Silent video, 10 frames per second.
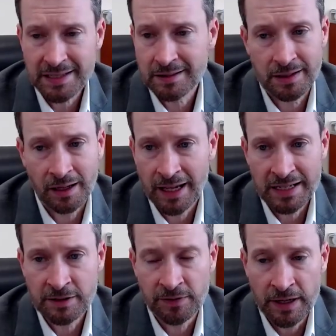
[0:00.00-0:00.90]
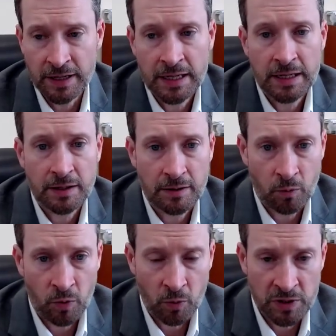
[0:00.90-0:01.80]
That's a lot different.
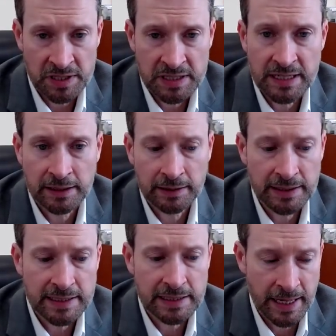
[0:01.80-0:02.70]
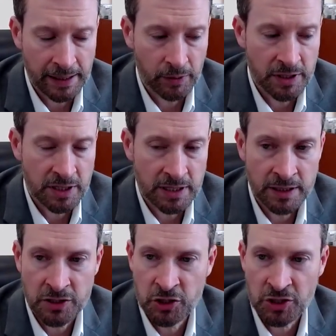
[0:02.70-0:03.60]
What we're seeing in lease language
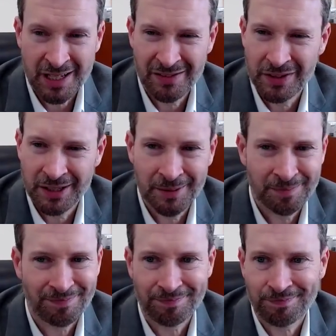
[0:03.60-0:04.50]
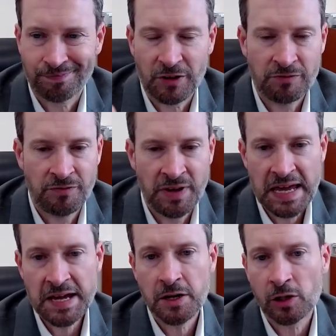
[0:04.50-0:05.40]
is just kind of a
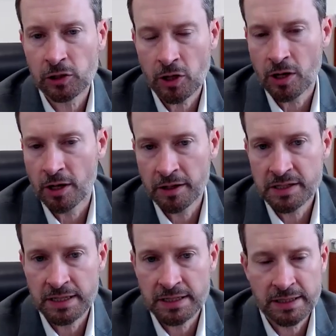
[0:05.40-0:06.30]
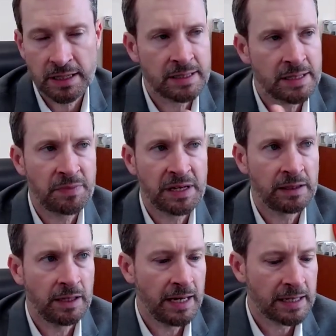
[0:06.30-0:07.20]
vague clause that says
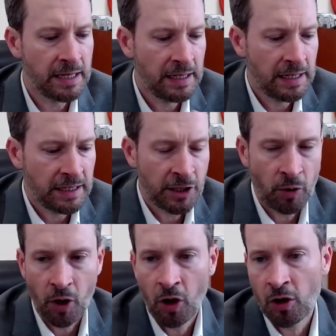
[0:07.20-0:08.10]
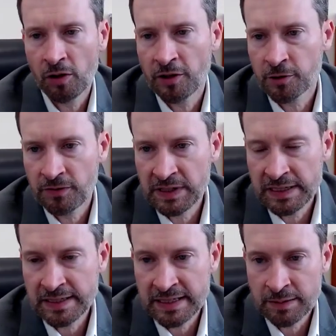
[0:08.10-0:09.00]
something like, all other
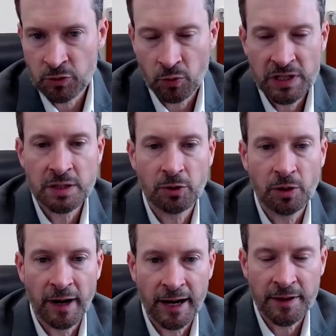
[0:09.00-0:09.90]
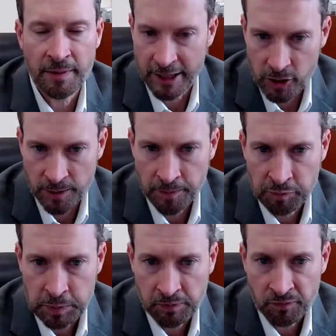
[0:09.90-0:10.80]
fees deemed reasonable by the manager.
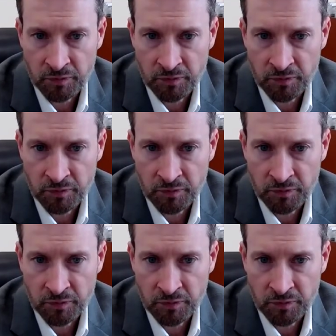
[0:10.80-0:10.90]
